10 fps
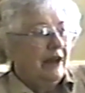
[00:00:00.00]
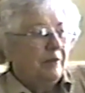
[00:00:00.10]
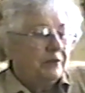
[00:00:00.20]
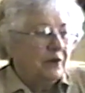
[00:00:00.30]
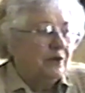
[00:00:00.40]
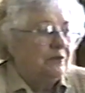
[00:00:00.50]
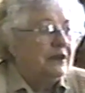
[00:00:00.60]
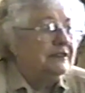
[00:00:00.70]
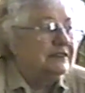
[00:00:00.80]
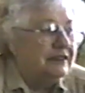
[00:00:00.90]
helped her
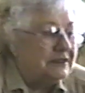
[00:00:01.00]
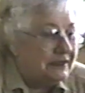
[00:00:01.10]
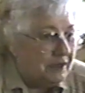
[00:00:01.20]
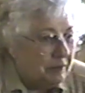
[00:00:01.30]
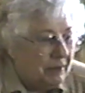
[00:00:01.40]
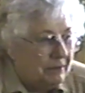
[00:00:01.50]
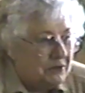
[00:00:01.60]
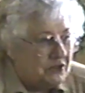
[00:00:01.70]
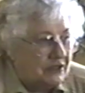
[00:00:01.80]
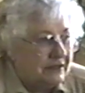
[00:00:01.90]
raise those little
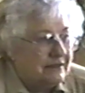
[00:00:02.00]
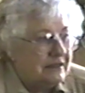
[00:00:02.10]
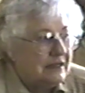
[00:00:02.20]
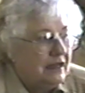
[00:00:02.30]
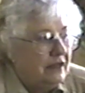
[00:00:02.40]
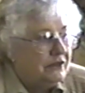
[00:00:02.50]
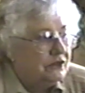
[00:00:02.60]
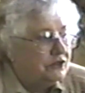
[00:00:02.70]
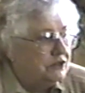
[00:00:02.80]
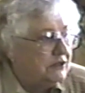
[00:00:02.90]
baby chickens, and
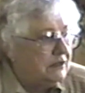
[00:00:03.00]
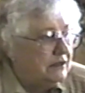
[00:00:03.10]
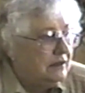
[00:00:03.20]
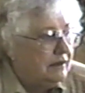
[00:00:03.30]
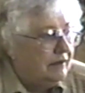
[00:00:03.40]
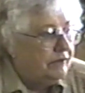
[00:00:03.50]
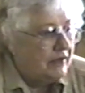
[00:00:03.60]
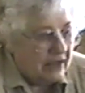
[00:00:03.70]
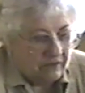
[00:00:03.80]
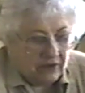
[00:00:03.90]
so she
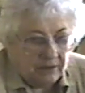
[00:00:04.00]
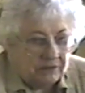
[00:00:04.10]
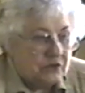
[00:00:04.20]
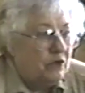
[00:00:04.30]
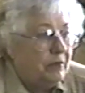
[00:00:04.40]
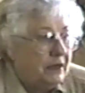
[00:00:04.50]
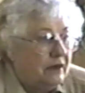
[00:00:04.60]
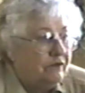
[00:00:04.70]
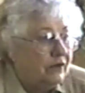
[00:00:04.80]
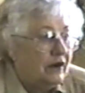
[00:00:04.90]
gave him so
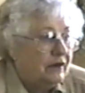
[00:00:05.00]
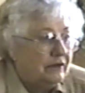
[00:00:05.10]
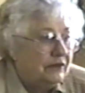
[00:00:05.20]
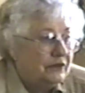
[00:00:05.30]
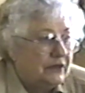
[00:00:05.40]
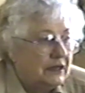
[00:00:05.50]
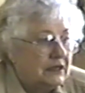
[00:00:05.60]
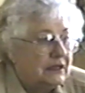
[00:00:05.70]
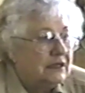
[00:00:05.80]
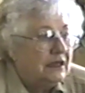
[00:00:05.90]
many for doing it.
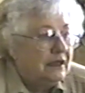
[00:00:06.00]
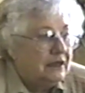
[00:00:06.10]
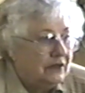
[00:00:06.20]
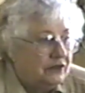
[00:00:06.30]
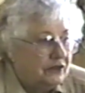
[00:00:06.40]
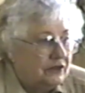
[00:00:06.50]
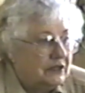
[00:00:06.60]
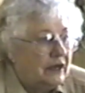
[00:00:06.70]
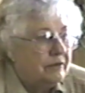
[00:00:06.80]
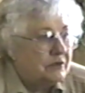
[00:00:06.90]
And he took
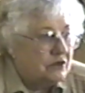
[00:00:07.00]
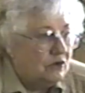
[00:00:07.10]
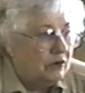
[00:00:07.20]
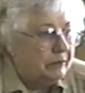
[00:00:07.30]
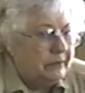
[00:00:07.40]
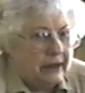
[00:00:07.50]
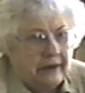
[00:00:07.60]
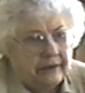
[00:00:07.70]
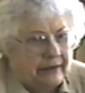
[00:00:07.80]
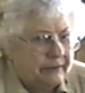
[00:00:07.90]
good care of sold them. I
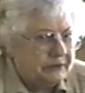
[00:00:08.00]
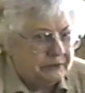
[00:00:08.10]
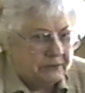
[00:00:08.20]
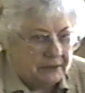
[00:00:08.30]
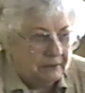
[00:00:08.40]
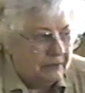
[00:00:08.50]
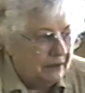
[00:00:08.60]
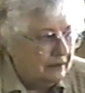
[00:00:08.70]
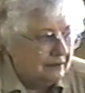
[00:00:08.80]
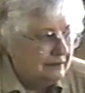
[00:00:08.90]
don't know how much money he
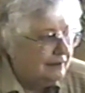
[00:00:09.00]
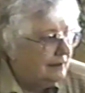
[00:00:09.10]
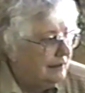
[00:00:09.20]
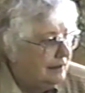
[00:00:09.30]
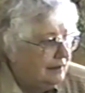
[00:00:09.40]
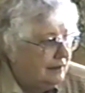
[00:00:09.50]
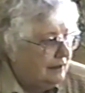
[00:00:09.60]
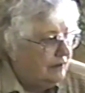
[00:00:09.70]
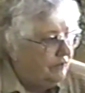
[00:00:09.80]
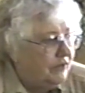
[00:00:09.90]
made it,
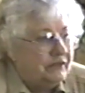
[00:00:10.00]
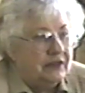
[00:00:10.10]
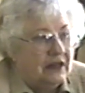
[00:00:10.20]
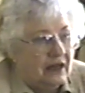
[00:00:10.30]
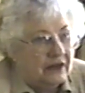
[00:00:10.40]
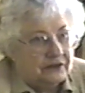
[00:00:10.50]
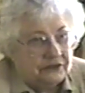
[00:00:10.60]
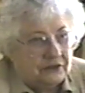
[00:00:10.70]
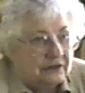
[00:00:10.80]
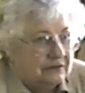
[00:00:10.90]

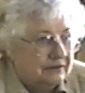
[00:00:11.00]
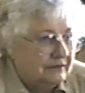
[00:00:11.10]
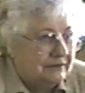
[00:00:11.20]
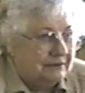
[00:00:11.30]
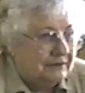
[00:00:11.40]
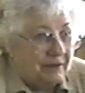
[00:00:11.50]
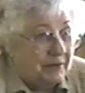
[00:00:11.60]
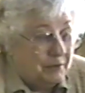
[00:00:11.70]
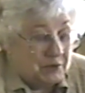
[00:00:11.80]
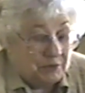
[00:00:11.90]
$50 or
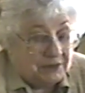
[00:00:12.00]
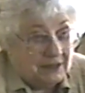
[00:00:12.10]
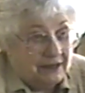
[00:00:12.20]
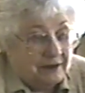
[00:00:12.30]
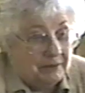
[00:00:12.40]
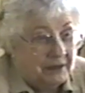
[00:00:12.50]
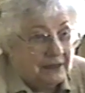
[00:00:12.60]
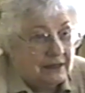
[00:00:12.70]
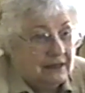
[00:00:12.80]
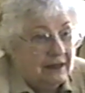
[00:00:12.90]
something, which was a lot of
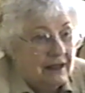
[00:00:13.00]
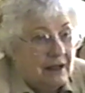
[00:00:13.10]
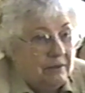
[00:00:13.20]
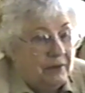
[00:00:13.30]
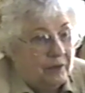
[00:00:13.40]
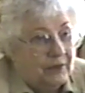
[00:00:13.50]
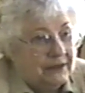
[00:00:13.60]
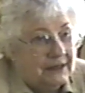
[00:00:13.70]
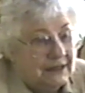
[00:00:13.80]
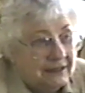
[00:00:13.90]
money. But
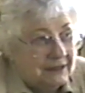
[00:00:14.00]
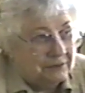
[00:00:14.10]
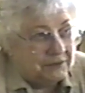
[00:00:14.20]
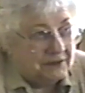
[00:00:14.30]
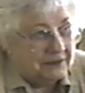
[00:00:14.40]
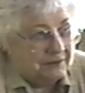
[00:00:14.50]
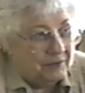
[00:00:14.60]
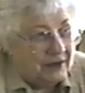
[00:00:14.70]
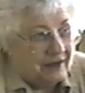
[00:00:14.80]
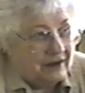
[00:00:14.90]
what he did with us,
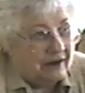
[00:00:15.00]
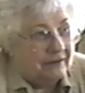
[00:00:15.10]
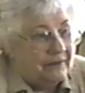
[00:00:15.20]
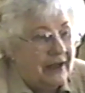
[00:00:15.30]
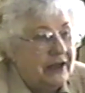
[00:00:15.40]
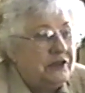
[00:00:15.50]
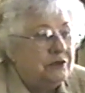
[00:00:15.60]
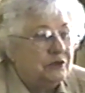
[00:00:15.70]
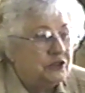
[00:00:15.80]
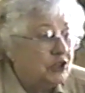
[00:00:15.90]
we had our
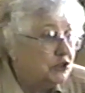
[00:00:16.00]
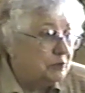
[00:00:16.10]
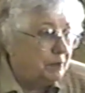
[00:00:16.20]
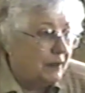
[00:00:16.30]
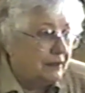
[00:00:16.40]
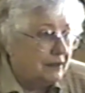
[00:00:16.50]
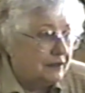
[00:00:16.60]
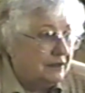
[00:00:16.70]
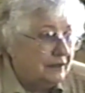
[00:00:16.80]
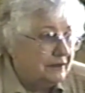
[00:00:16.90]
annual church picnic
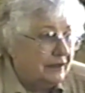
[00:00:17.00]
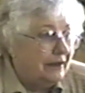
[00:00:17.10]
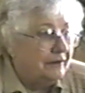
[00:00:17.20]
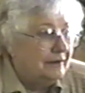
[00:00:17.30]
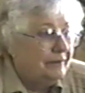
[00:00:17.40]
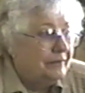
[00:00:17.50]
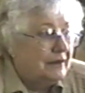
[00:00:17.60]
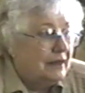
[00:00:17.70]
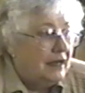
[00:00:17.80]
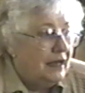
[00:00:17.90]
in Little Town,
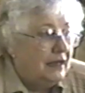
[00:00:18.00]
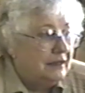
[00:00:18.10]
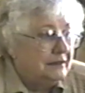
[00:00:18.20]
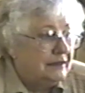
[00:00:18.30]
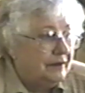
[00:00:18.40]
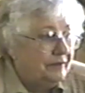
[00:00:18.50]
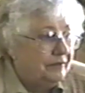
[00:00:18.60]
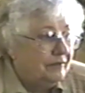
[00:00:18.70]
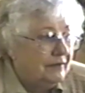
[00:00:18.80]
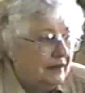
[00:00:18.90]
and
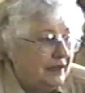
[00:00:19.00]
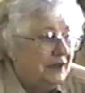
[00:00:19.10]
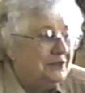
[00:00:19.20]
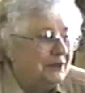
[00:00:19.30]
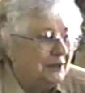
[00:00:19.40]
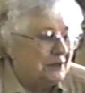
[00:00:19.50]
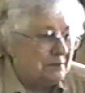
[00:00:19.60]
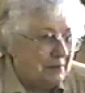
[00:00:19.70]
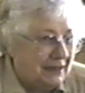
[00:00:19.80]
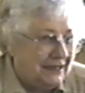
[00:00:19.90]
he took his
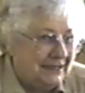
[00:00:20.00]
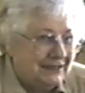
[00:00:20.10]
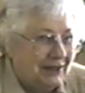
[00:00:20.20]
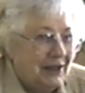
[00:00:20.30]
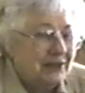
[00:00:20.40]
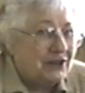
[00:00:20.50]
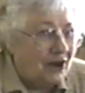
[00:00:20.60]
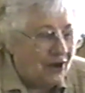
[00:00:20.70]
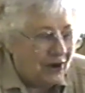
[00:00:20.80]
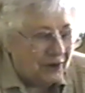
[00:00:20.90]
money. The
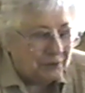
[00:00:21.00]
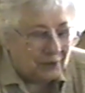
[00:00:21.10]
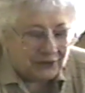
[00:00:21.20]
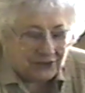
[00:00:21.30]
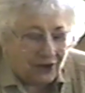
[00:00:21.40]
hard work,